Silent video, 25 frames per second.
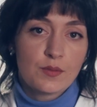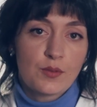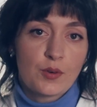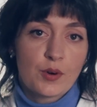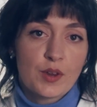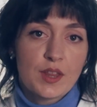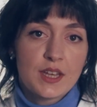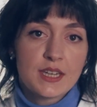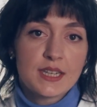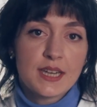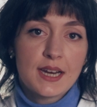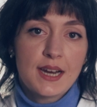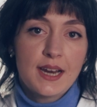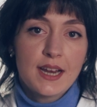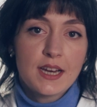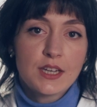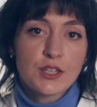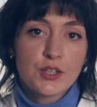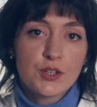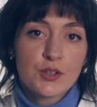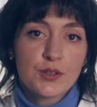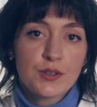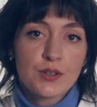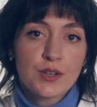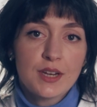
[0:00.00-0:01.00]
for the
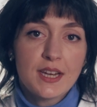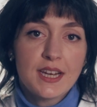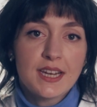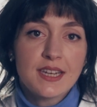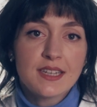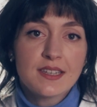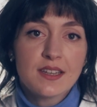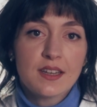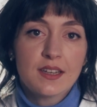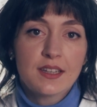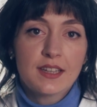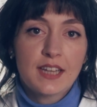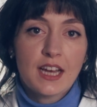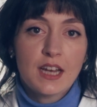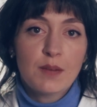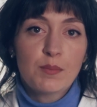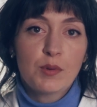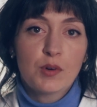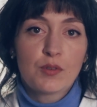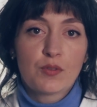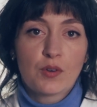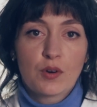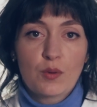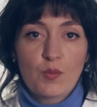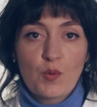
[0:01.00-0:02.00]
selection is the type
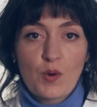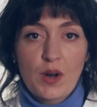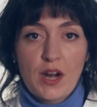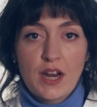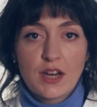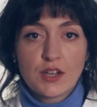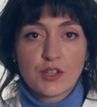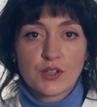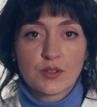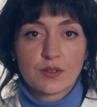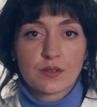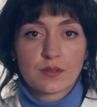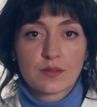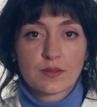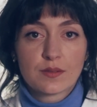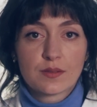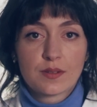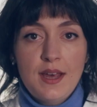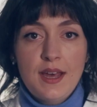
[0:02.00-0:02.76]
of formulation.